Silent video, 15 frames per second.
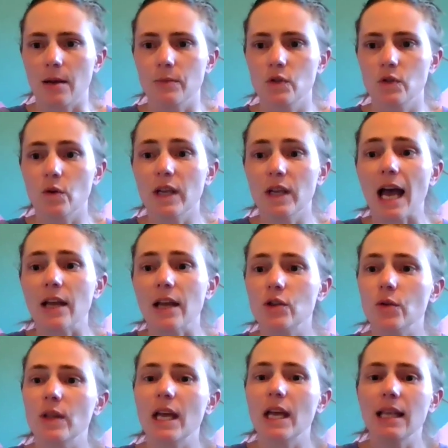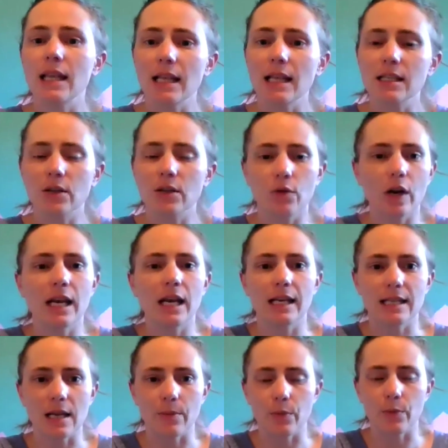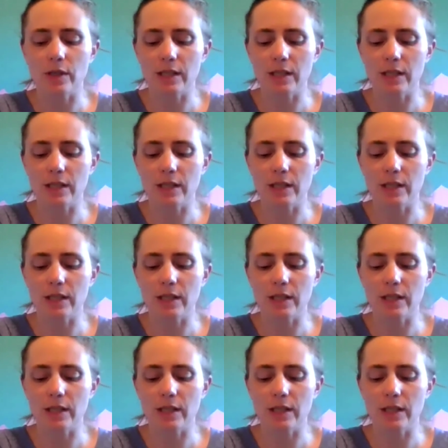So yeah, so then that's a great example,